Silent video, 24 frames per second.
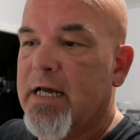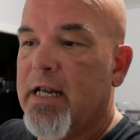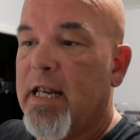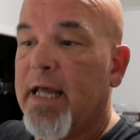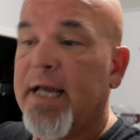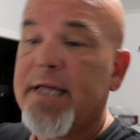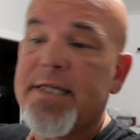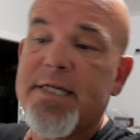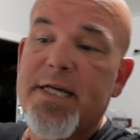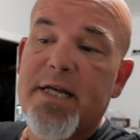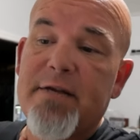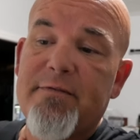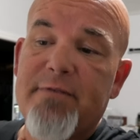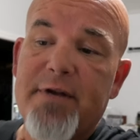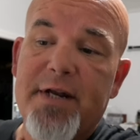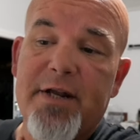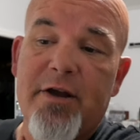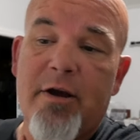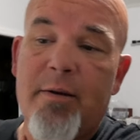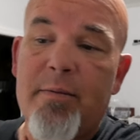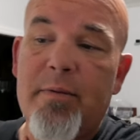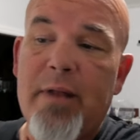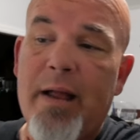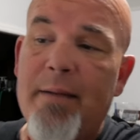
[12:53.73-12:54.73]
Like I said in the
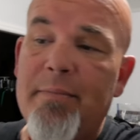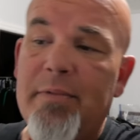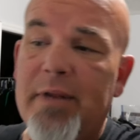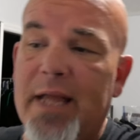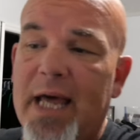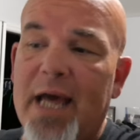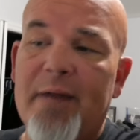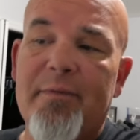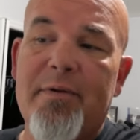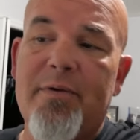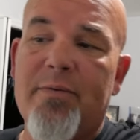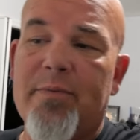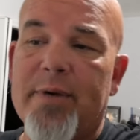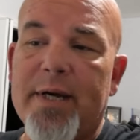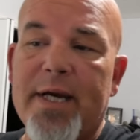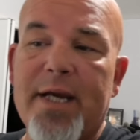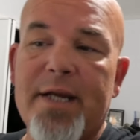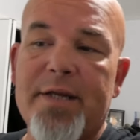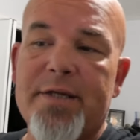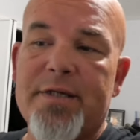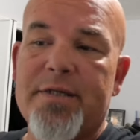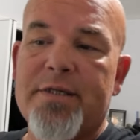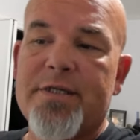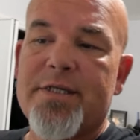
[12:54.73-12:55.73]
video, I'm, I'm glad we
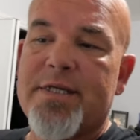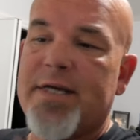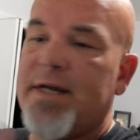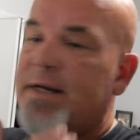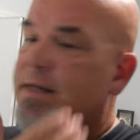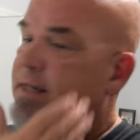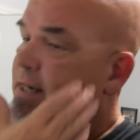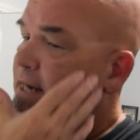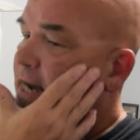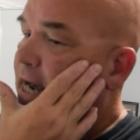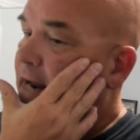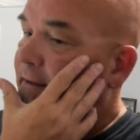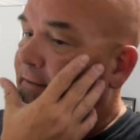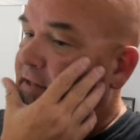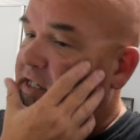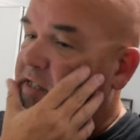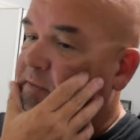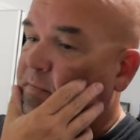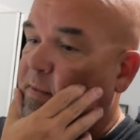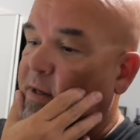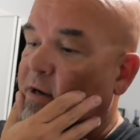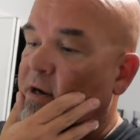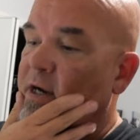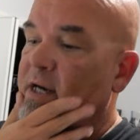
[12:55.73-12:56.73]
went just to kind of
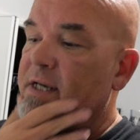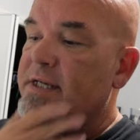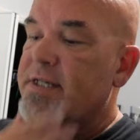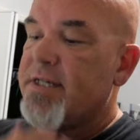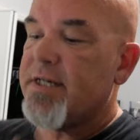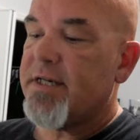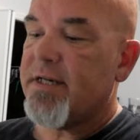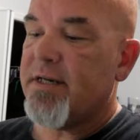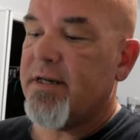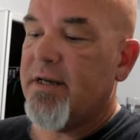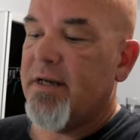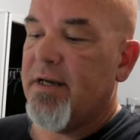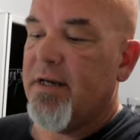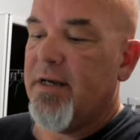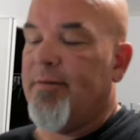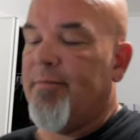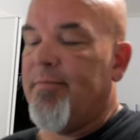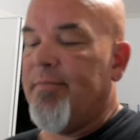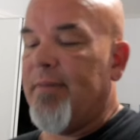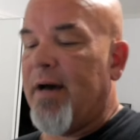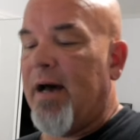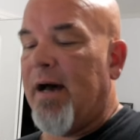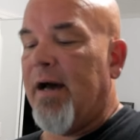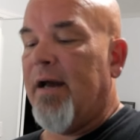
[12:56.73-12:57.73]
experience it.
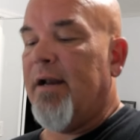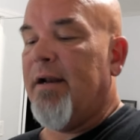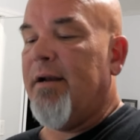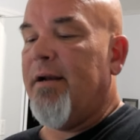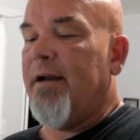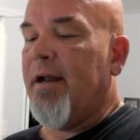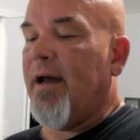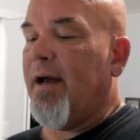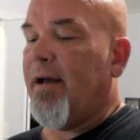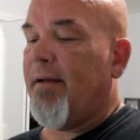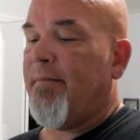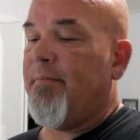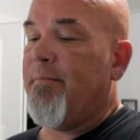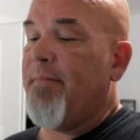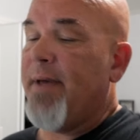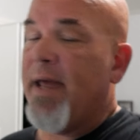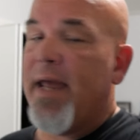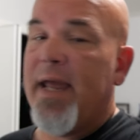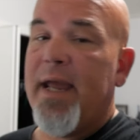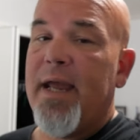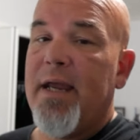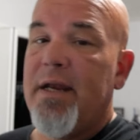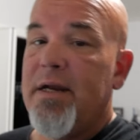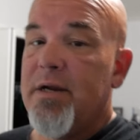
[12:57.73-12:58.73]
Um, I, I
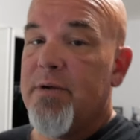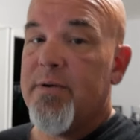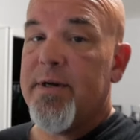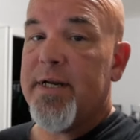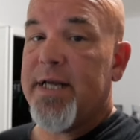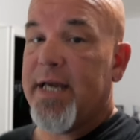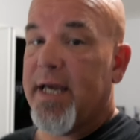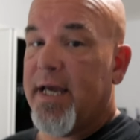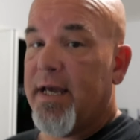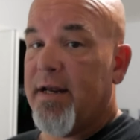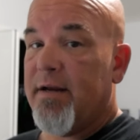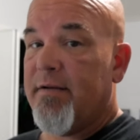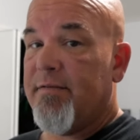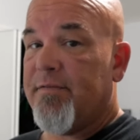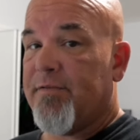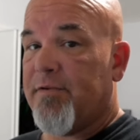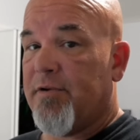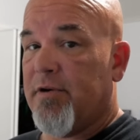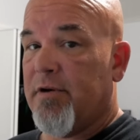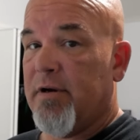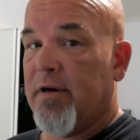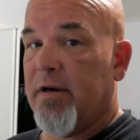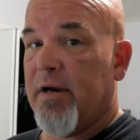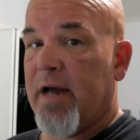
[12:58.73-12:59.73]
may do it again
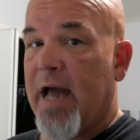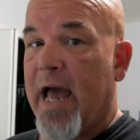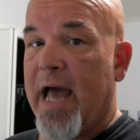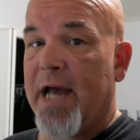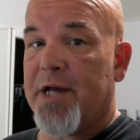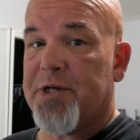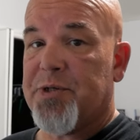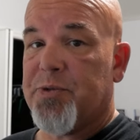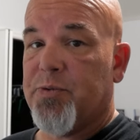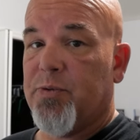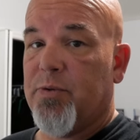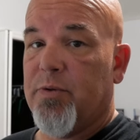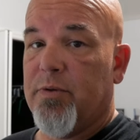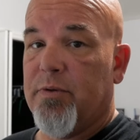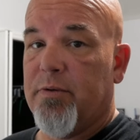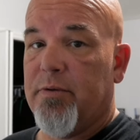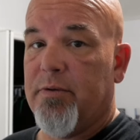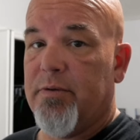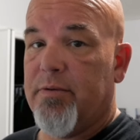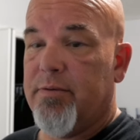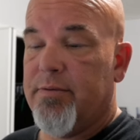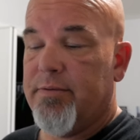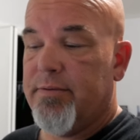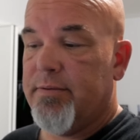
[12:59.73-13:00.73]
for
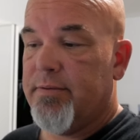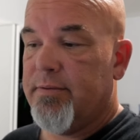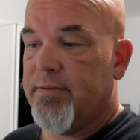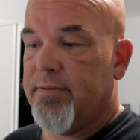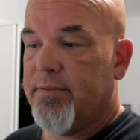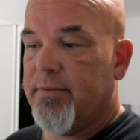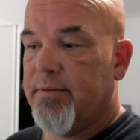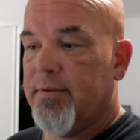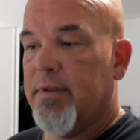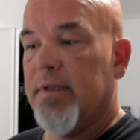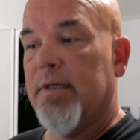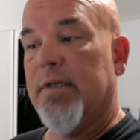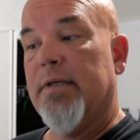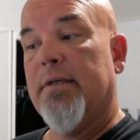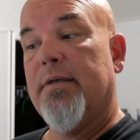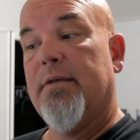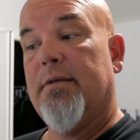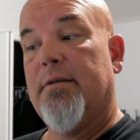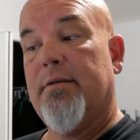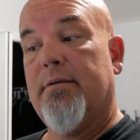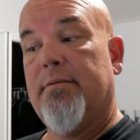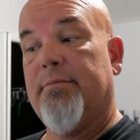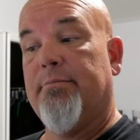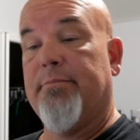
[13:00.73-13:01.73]
actual
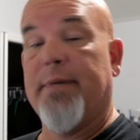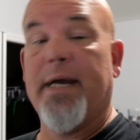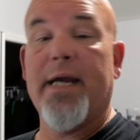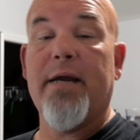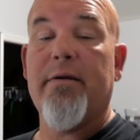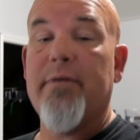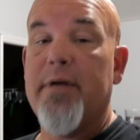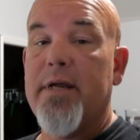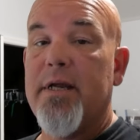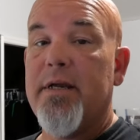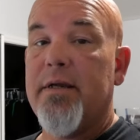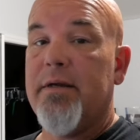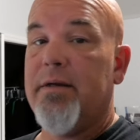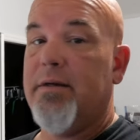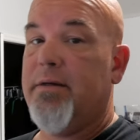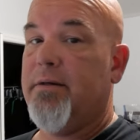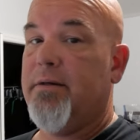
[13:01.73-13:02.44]
bike week,